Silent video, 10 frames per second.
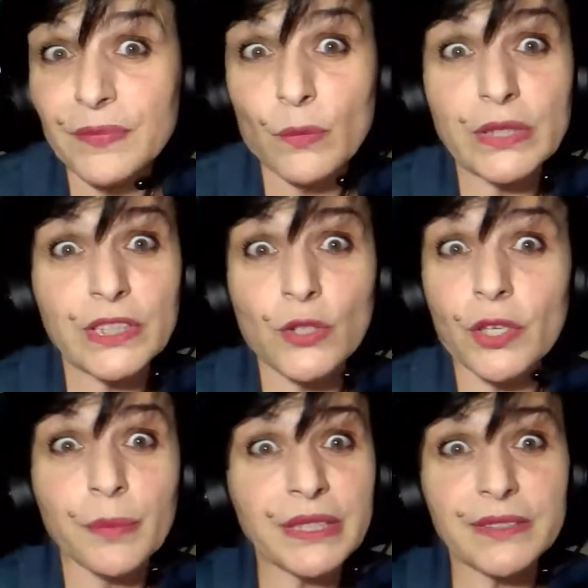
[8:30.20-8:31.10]
what is going
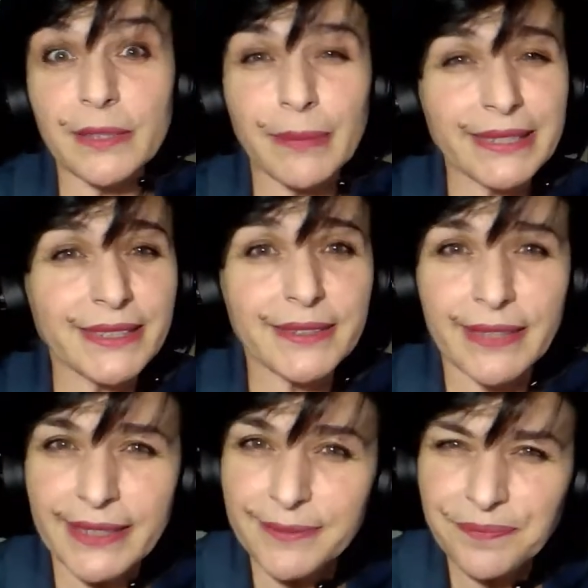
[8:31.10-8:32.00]
to be in 3 months,
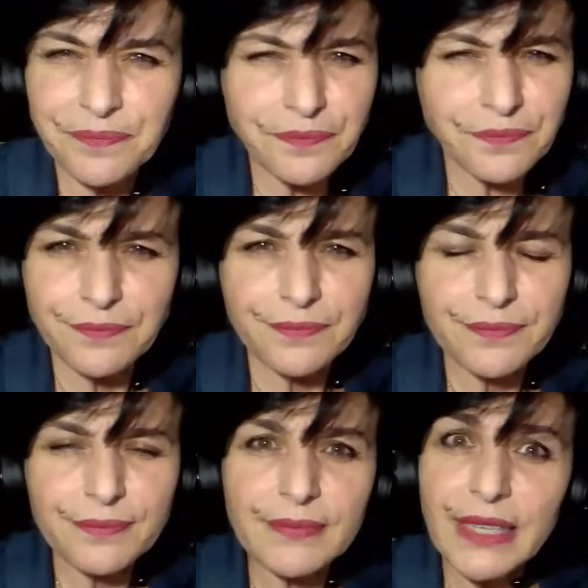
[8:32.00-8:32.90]
right?
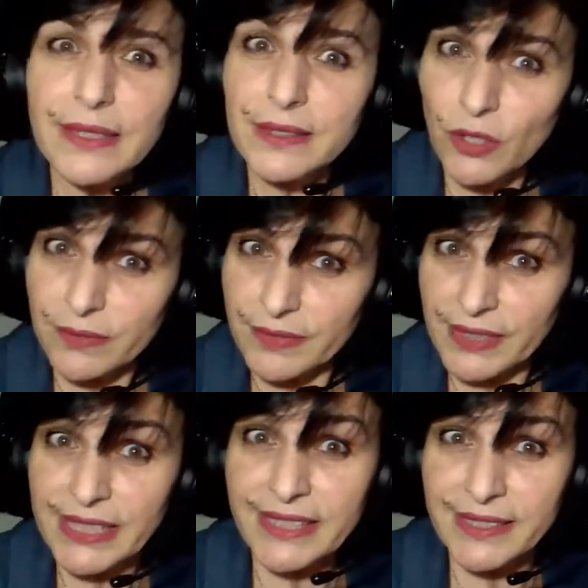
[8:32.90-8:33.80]
So
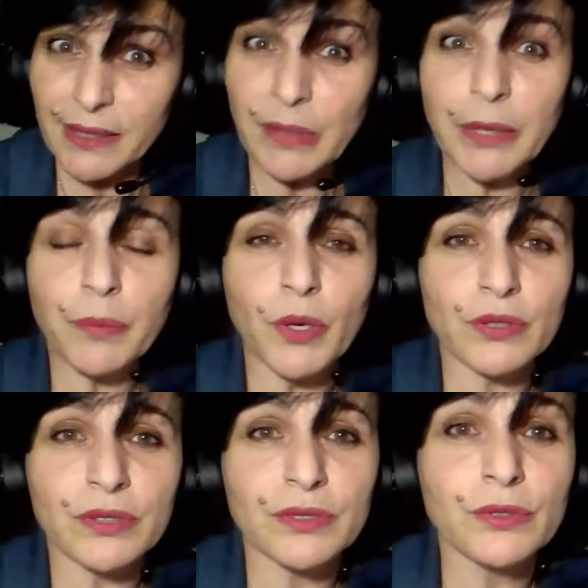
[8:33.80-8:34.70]
it's extremely
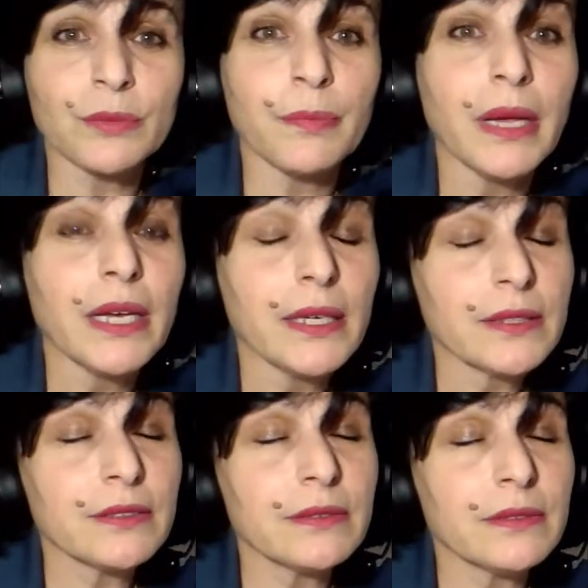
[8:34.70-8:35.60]
important
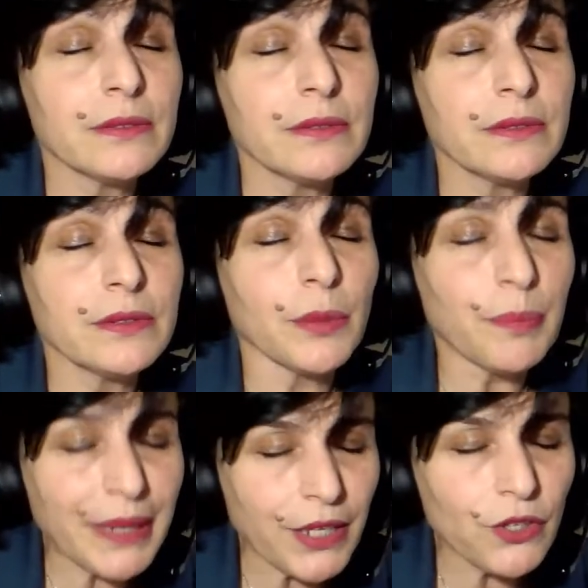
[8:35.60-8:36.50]
to
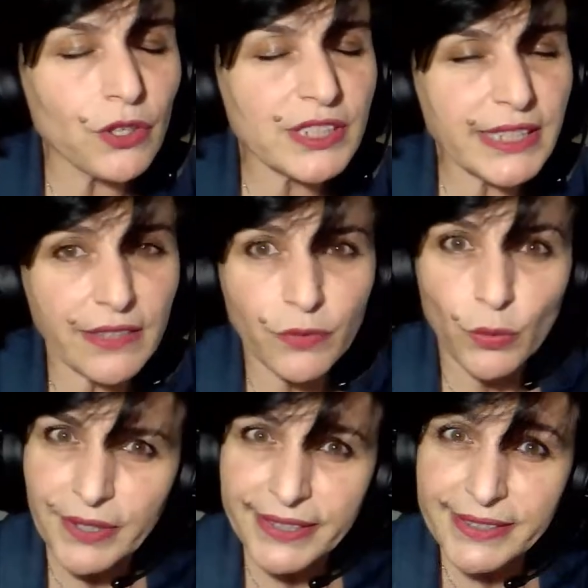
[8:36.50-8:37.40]
bring your
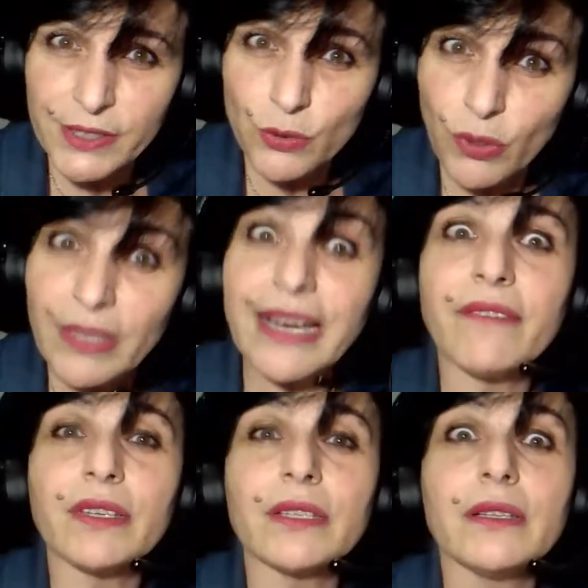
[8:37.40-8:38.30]
self-awareness to the
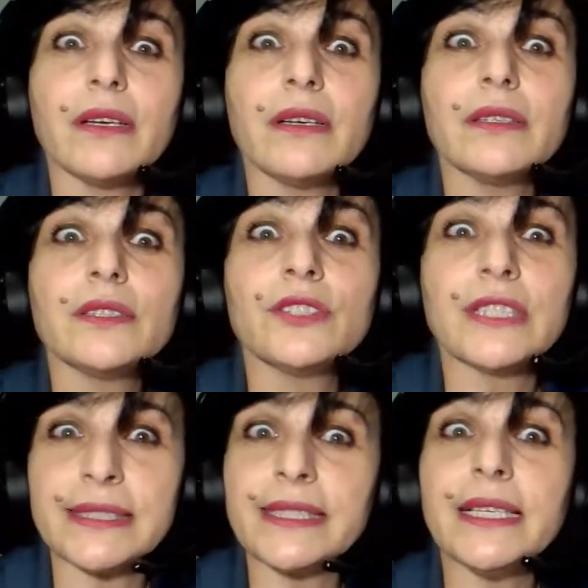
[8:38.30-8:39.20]
level to
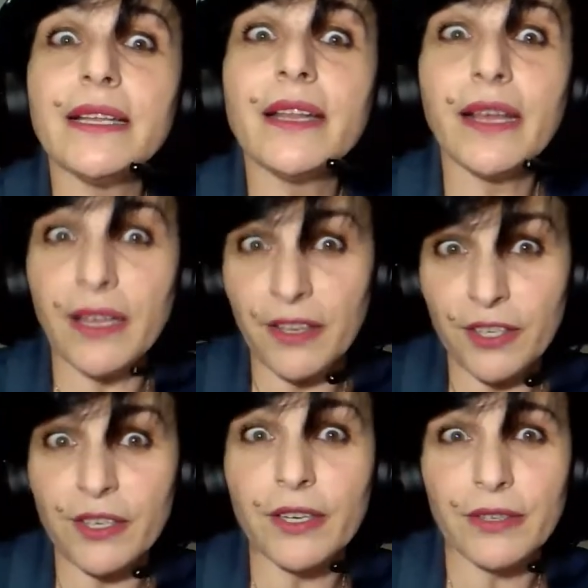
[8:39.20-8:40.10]
see in the
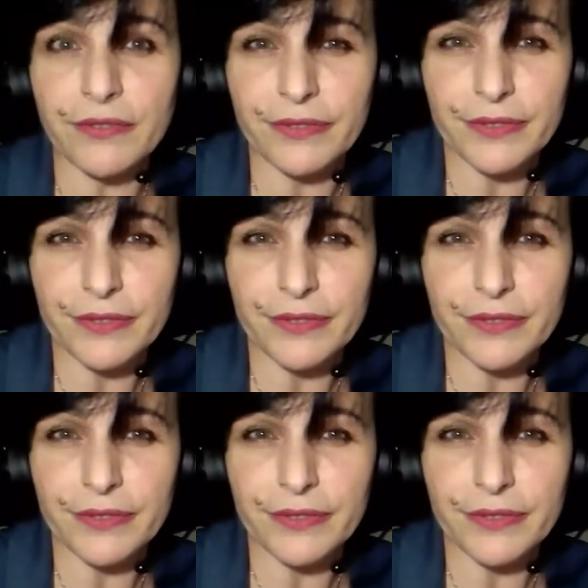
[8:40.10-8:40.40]
curve.